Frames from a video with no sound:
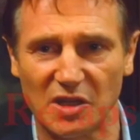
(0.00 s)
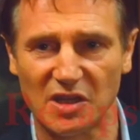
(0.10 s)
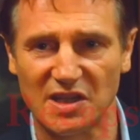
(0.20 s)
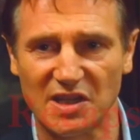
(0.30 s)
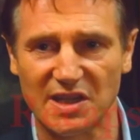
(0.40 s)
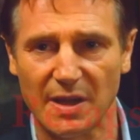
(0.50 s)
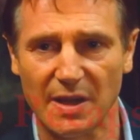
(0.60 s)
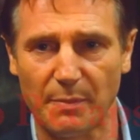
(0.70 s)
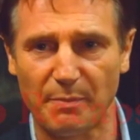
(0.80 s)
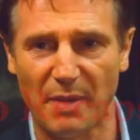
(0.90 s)
gun.
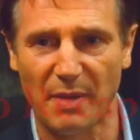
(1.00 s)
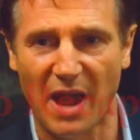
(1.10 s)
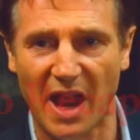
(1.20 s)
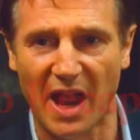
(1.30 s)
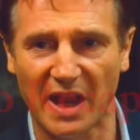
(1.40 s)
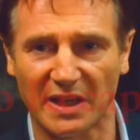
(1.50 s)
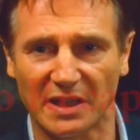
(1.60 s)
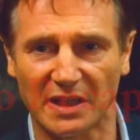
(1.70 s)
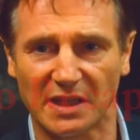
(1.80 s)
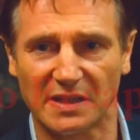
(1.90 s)
Brian
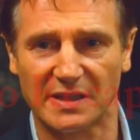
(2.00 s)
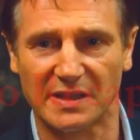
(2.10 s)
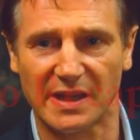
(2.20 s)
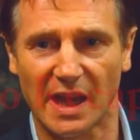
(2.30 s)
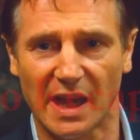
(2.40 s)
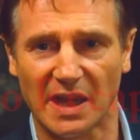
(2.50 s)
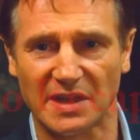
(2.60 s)
pulls out his gun and